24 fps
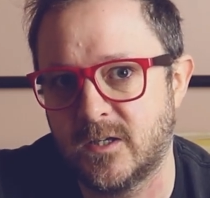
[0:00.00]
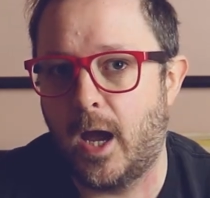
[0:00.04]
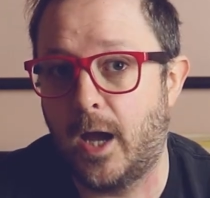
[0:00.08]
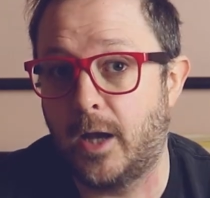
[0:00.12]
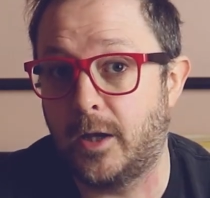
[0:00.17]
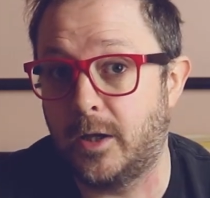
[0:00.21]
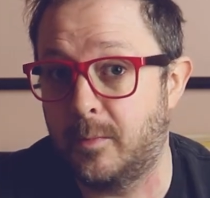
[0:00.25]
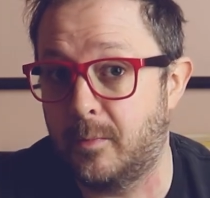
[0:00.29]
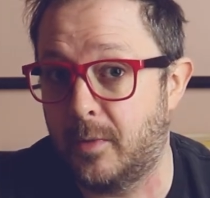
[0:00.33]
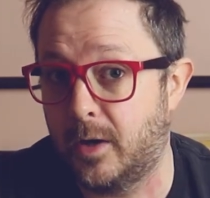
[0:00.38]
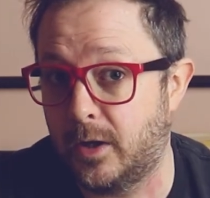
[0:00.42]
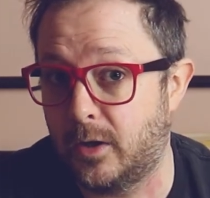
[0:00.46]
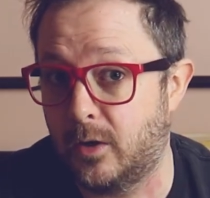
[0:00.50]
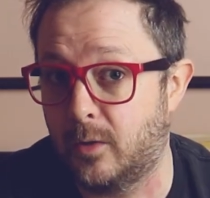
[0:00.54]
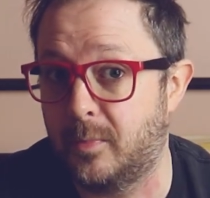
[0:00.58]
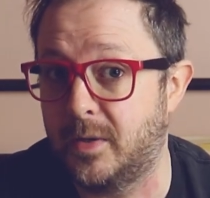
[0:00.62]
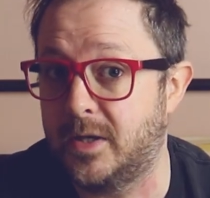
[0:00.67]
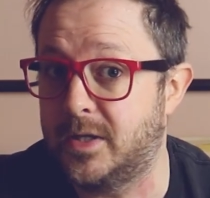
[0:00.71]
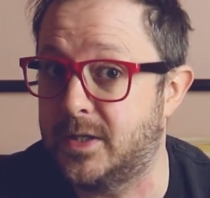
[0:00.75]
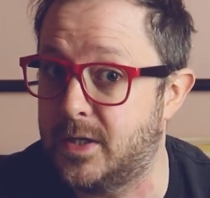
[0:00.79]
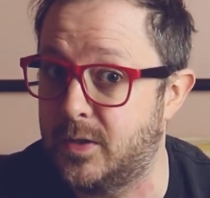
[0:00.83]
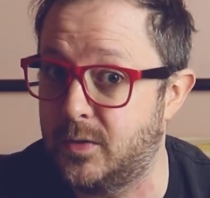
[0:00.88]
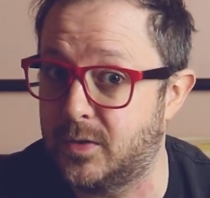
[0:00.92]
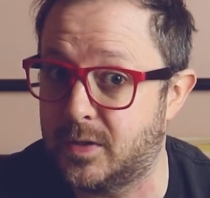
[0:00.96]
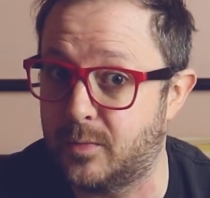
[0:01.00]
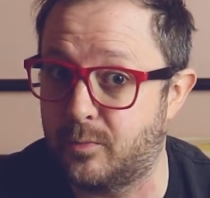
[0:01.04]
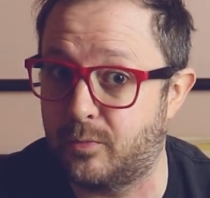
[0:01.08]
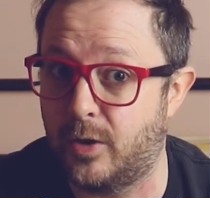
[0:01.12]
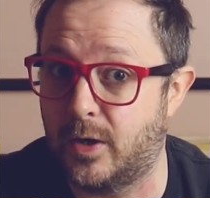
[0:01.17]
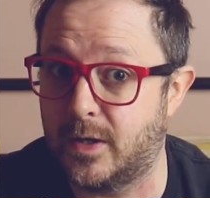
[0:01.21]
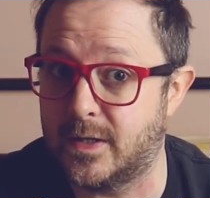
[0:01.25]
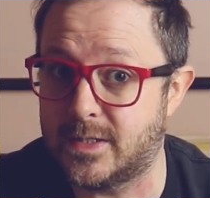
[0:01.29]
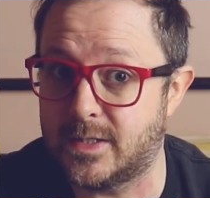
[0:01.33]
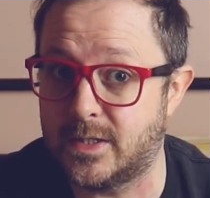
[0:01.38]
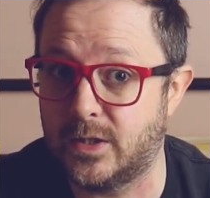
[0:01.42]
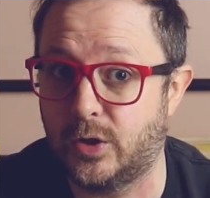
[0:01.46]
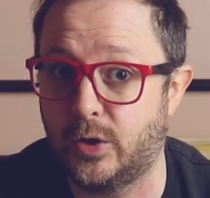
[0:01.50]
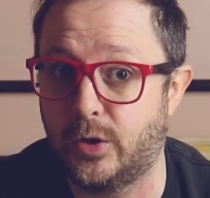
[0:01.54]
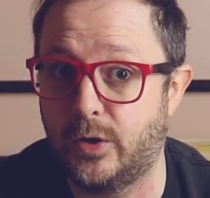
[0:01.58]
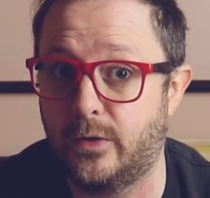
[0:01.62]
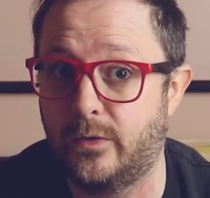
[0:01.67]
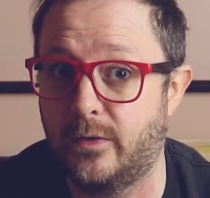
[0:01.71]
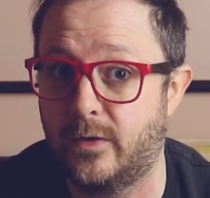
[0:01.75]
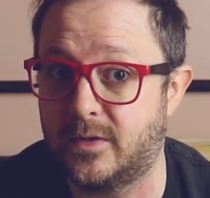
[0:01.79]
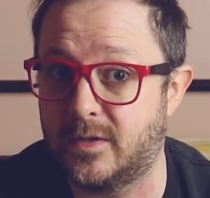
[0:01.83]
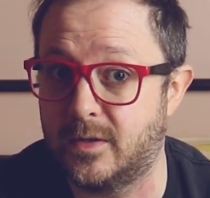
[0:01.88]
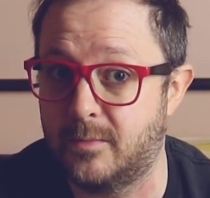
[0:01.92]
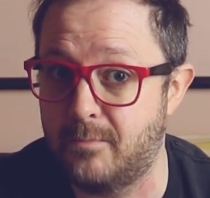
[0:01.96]
And you might not be too surprised to
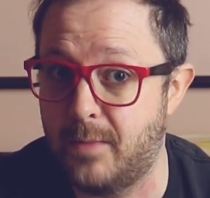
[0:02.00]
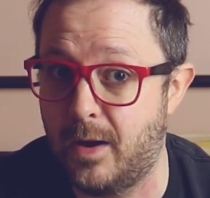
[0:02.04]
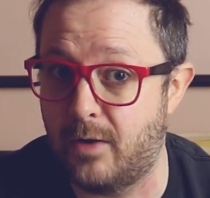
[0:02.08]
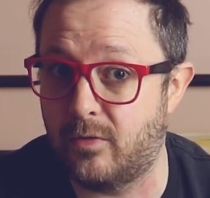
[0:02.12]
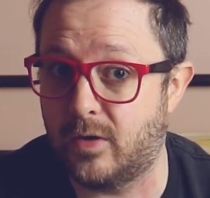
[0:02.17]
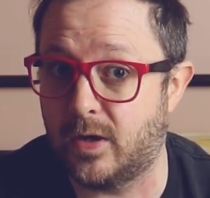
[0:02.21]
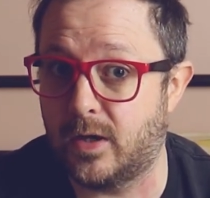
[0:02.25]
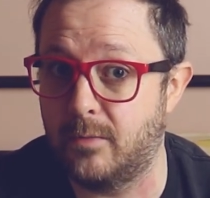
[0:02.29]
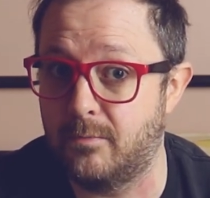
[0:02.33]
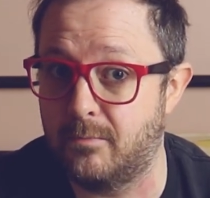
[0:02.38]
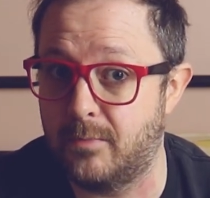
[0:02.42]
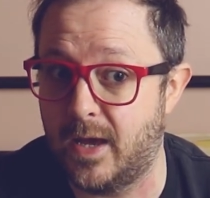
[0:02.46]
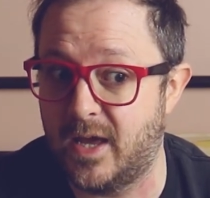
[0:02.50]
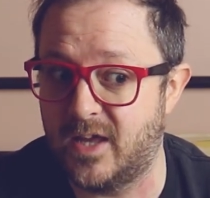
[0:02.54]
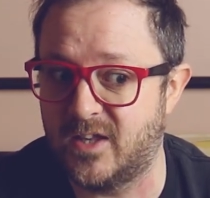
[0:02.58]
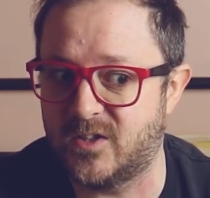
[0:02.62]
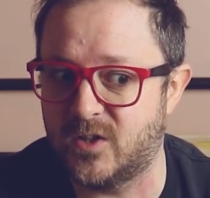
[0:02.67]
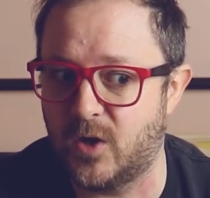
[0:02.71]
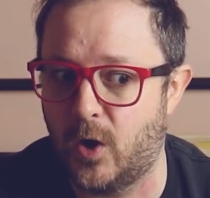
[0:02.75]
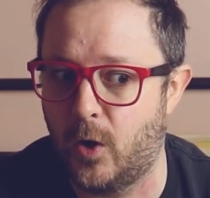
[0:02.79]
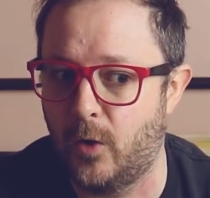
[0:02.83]
learn that American beds